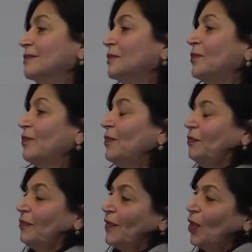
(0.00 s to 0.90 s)
was was
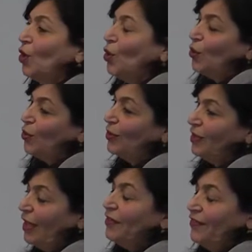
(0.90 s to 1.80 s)
why I
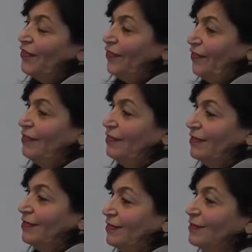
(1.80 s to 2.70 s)
was. Yeah.
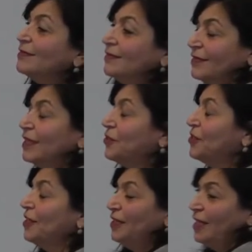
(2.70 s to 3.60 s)

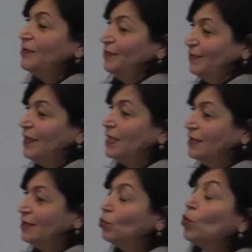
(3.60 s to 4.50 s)
There's not. Yeah,
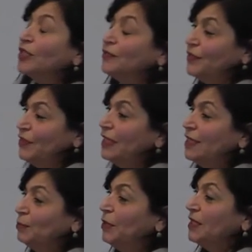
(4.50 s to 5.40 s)
that's one of the
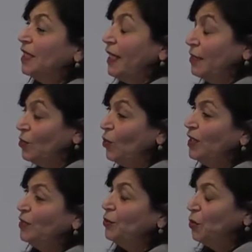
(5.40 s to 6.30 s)
things. But anyone who